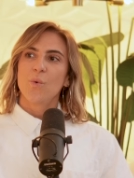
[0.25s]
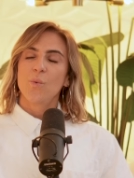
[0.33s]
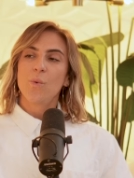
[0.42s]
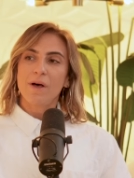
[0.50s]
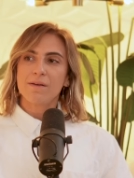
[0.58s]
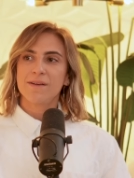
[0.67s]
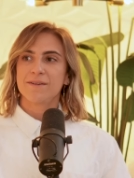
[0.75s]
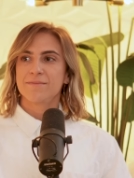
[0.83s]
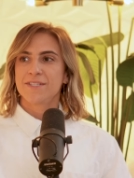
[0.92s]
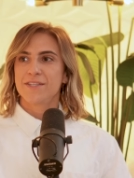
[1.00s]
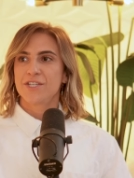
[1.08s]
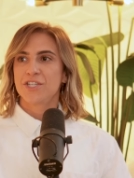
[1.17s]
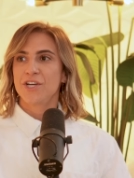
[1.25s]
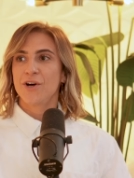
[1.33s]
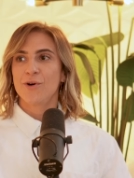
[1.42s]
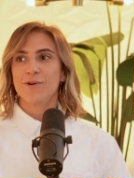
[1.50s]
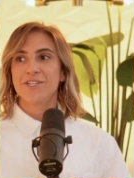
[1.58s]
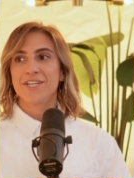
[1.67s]
Welcome to the
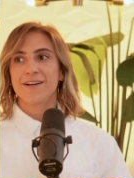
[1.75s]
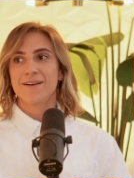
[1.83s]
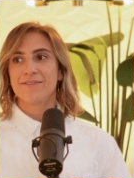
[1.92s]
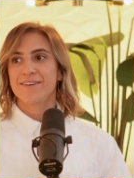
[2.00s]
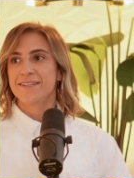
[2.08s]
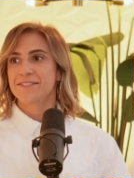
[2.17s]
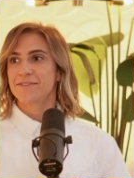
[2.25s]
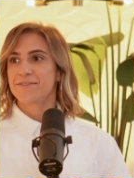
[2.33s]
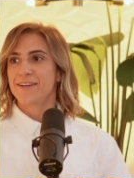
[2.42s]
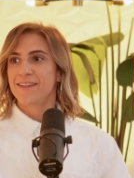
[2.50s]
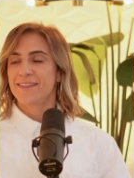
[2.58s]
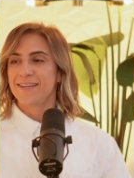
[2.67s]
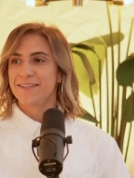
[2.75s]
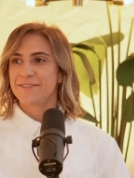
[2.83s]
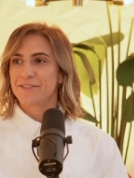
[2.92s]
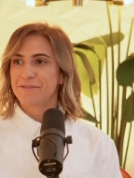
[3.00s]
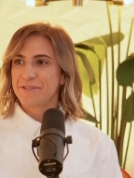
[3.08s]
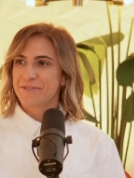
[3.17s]
show, Jera Foster-Fell. Thank you
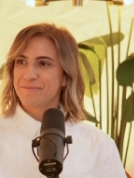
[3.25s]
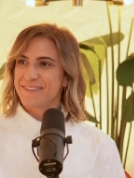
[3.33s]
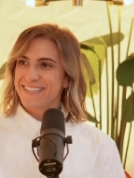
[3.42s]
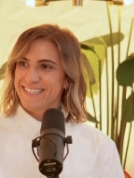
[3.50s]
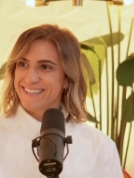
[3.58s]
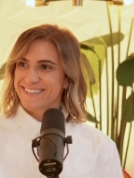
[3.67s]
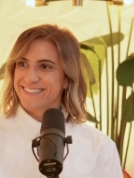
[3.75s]
so much for being here